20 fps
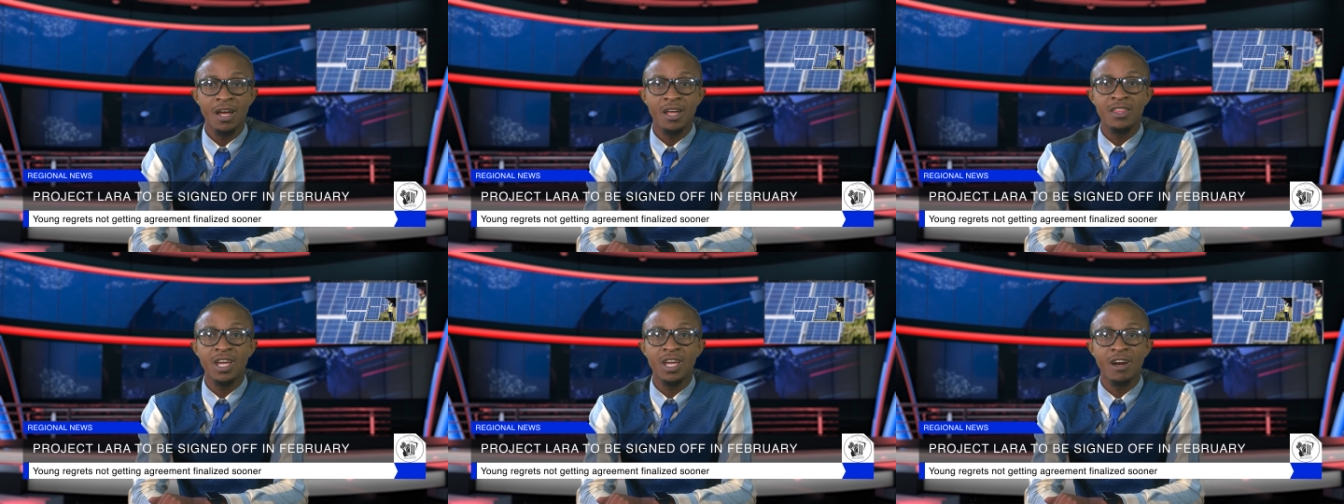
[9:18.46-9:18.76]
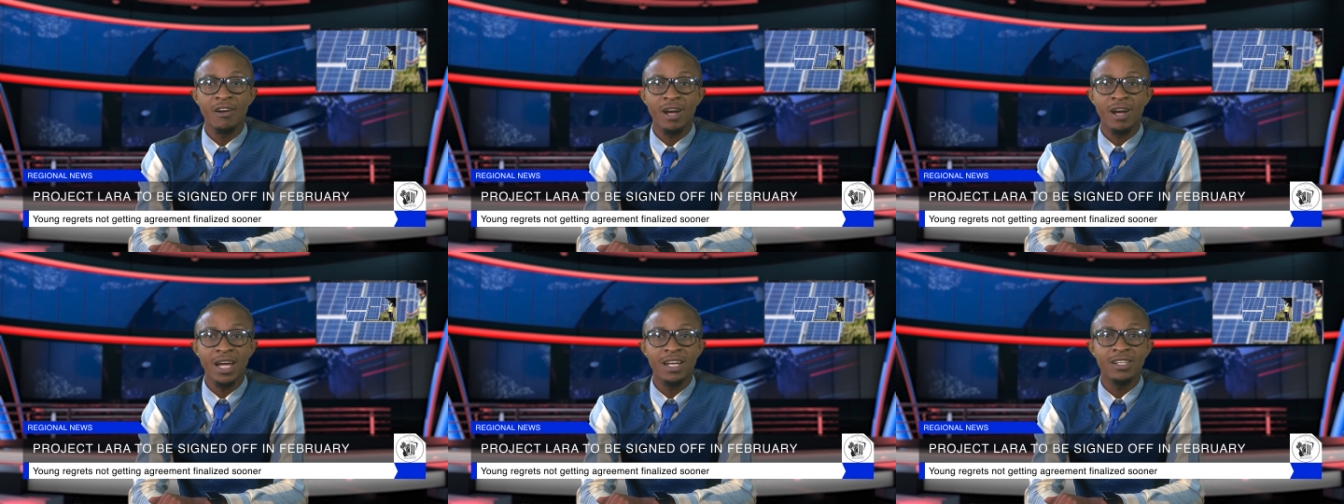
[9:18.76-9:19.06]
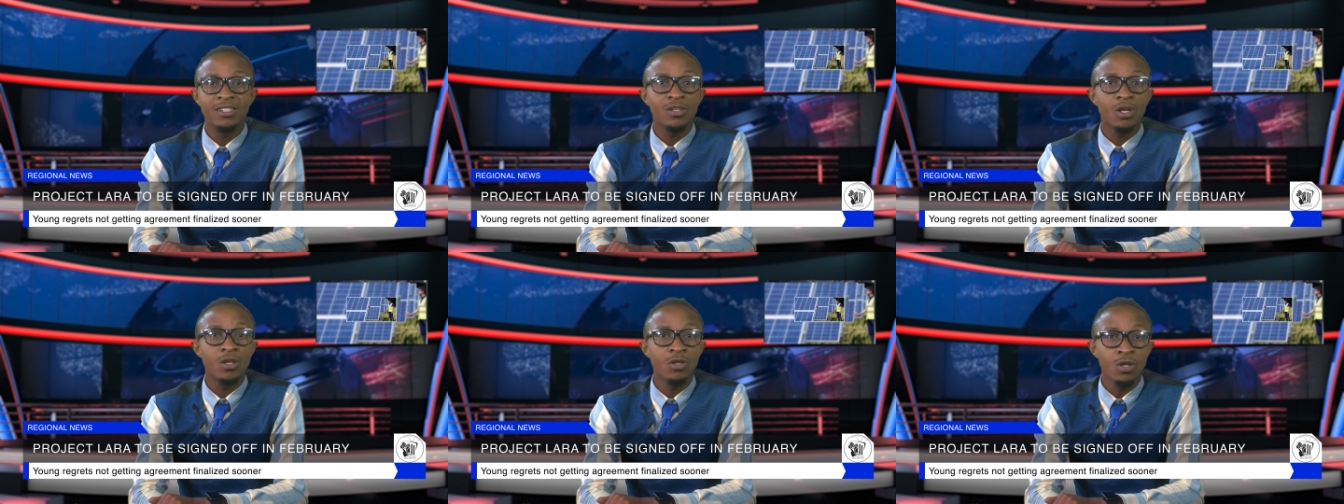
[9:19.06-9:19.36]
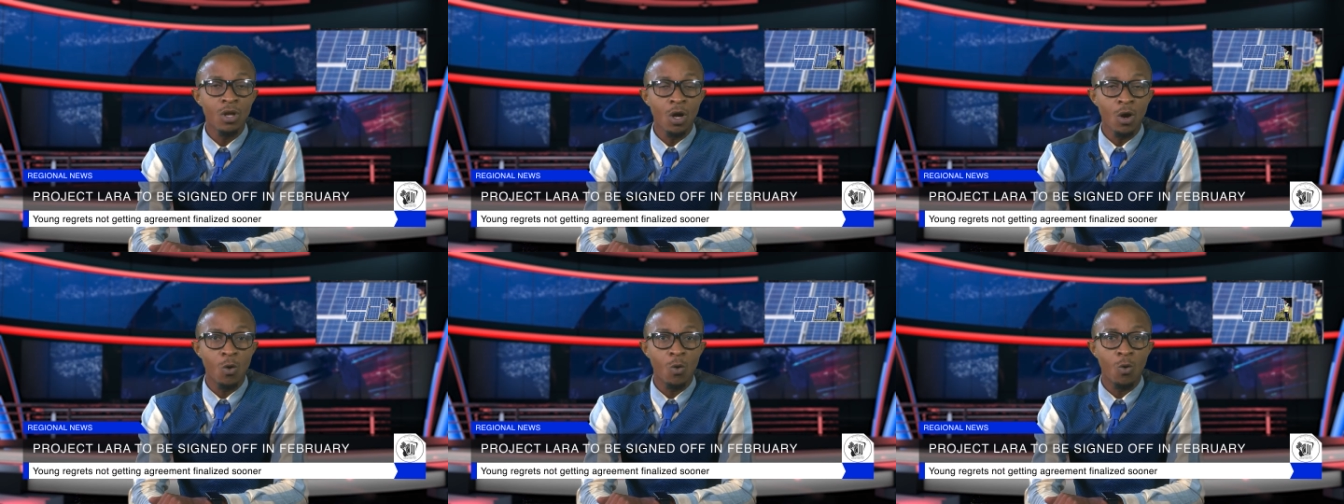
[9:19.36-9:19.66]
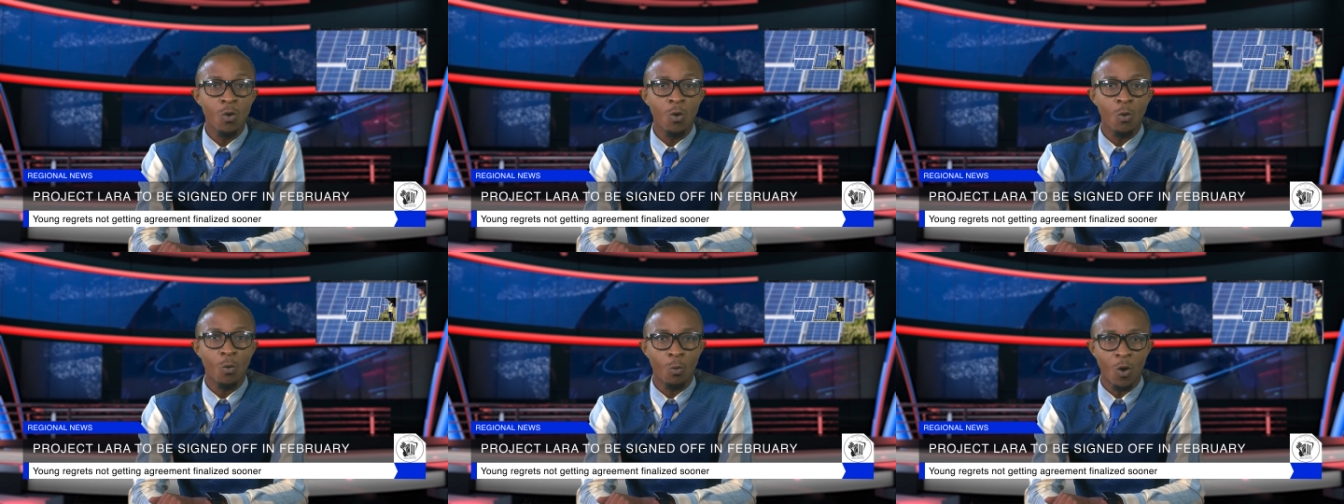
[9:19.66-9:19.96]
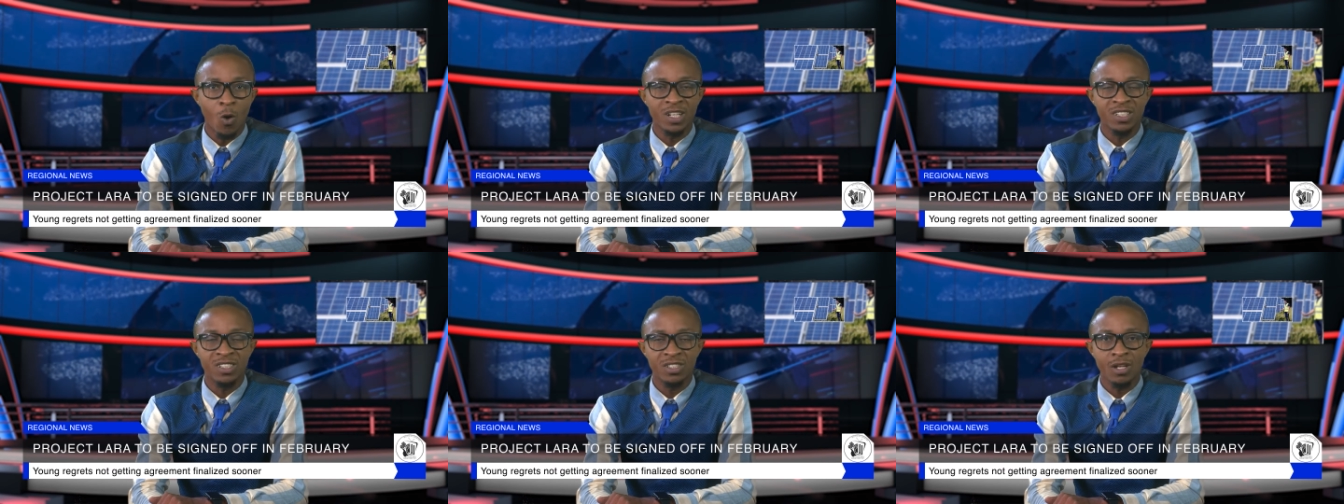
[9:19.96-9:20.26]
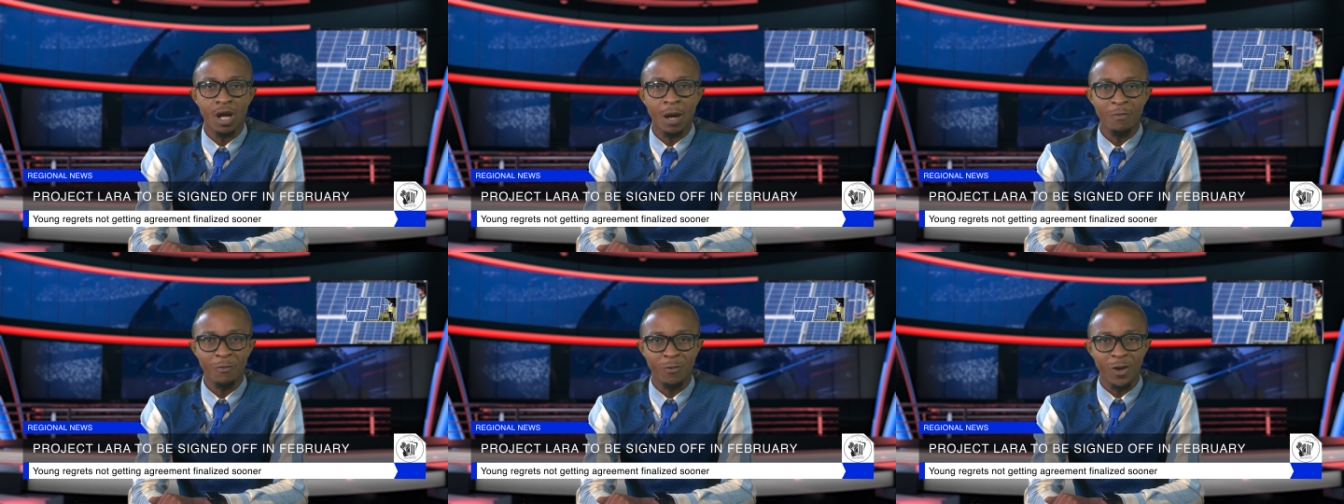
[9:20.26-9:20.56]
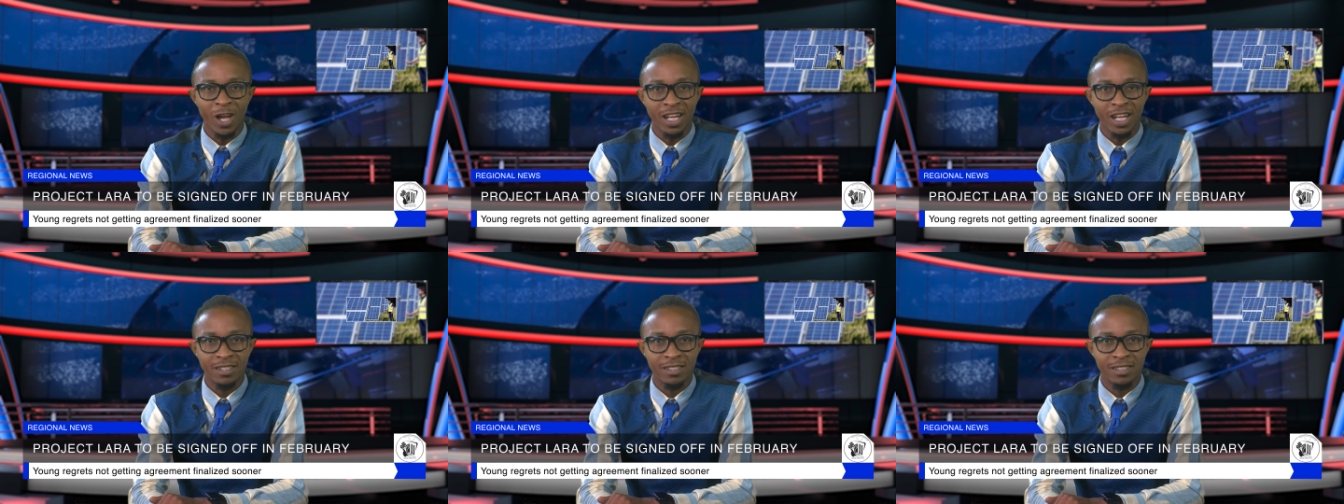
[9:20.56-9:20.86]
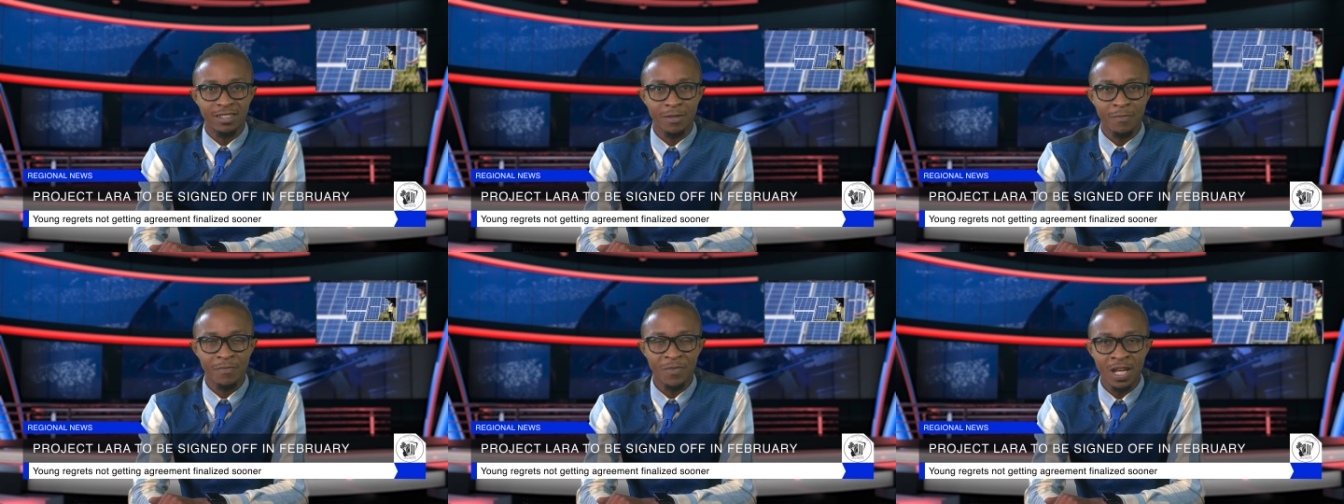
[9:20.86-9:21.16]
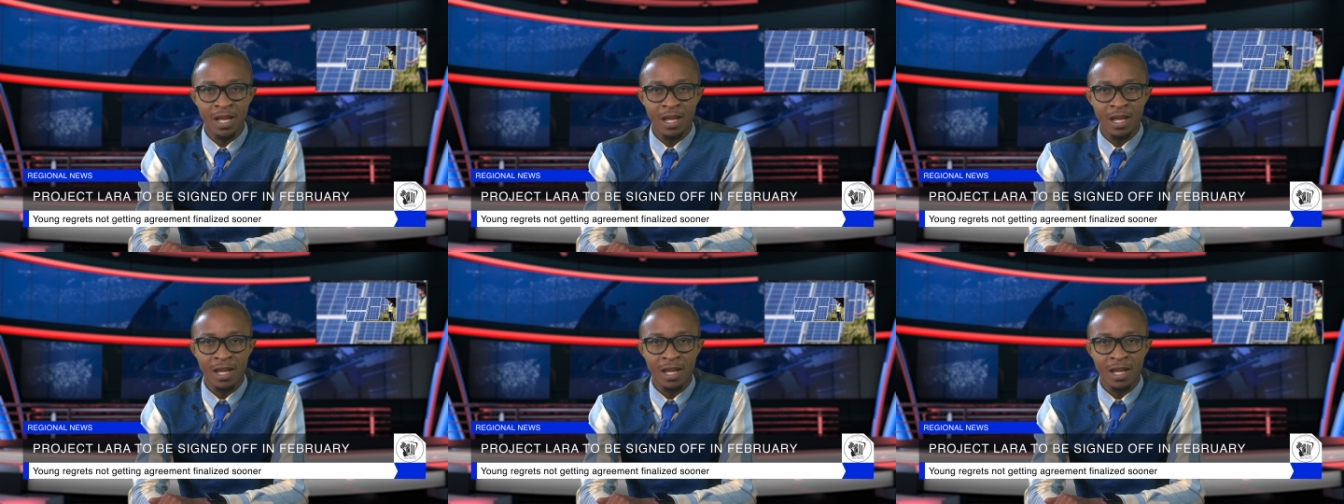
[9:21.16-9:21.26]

There is no one-stop fix.